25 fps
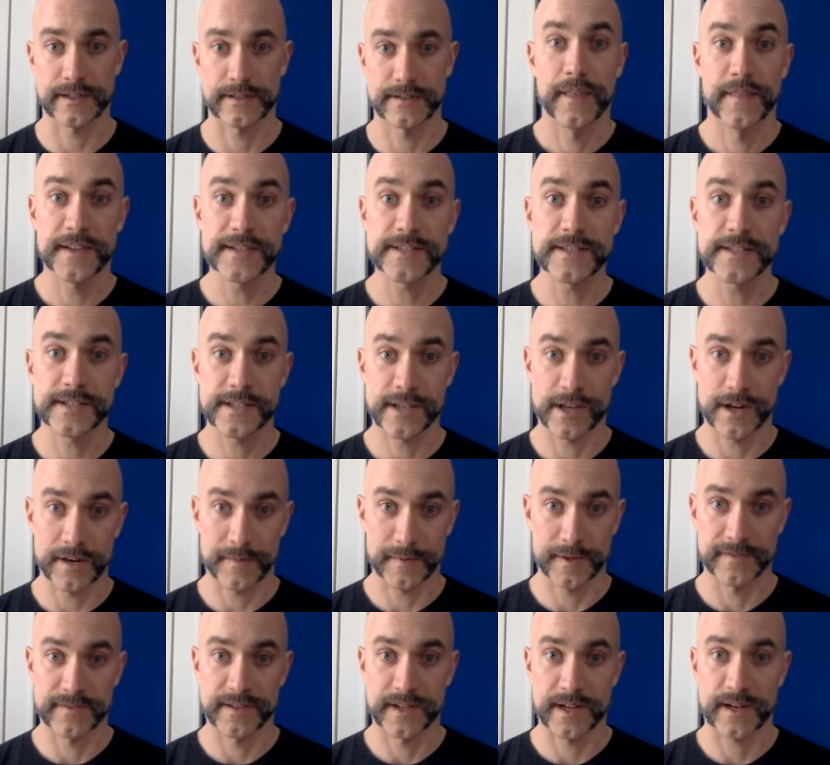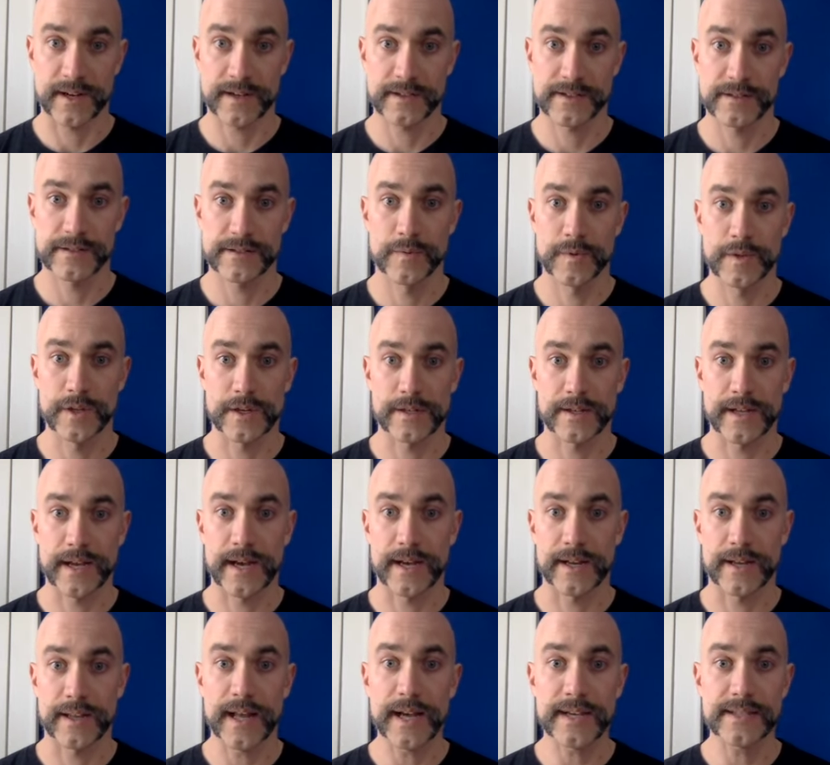This is the argument of Locke's we looked at
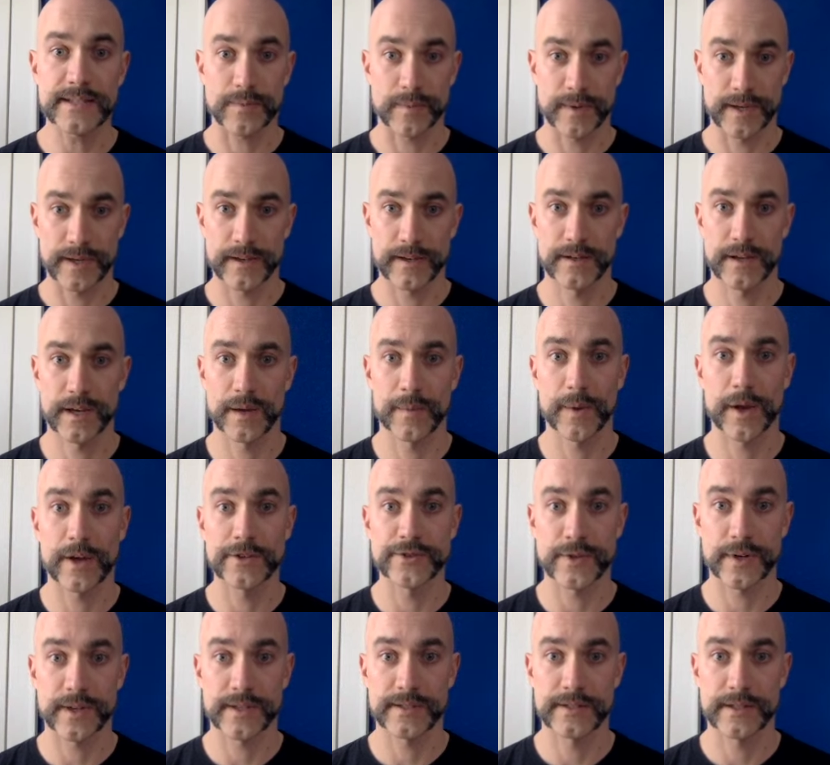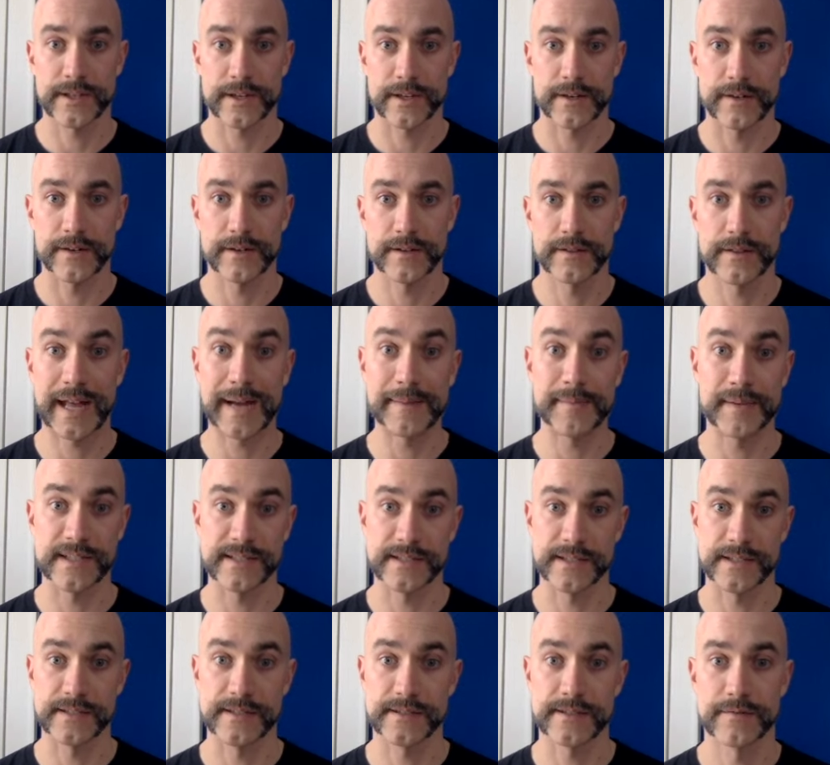last week, and we also considered
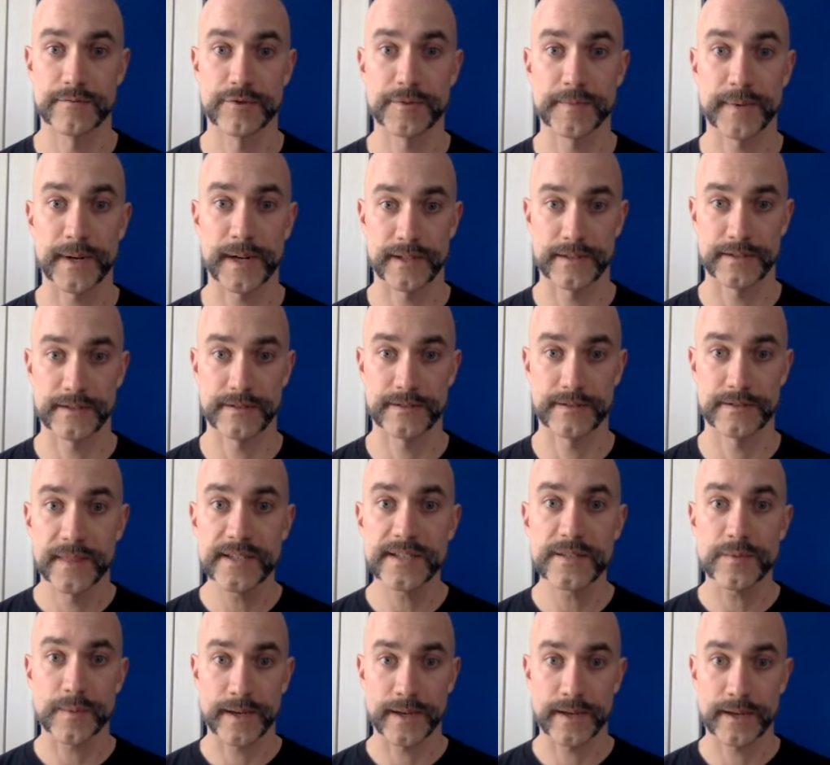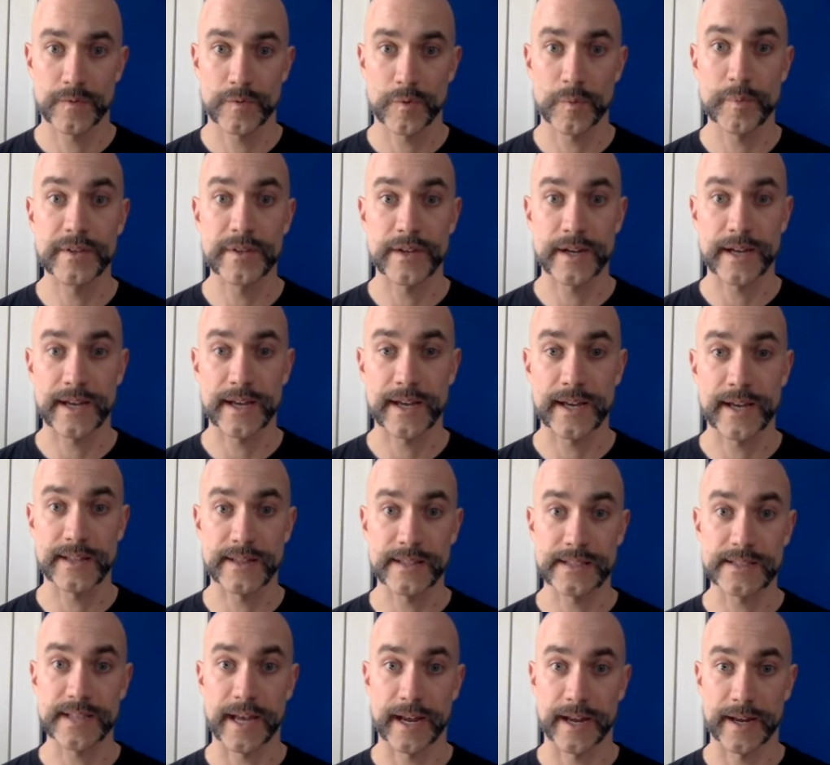Leibniz's response. This week, we'll be looking at the
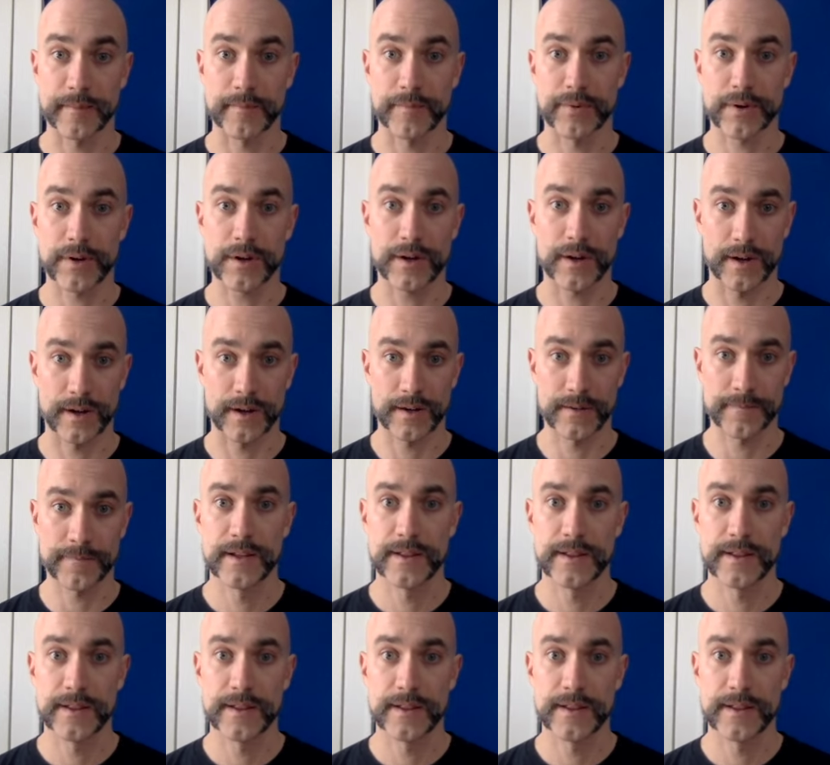second prong.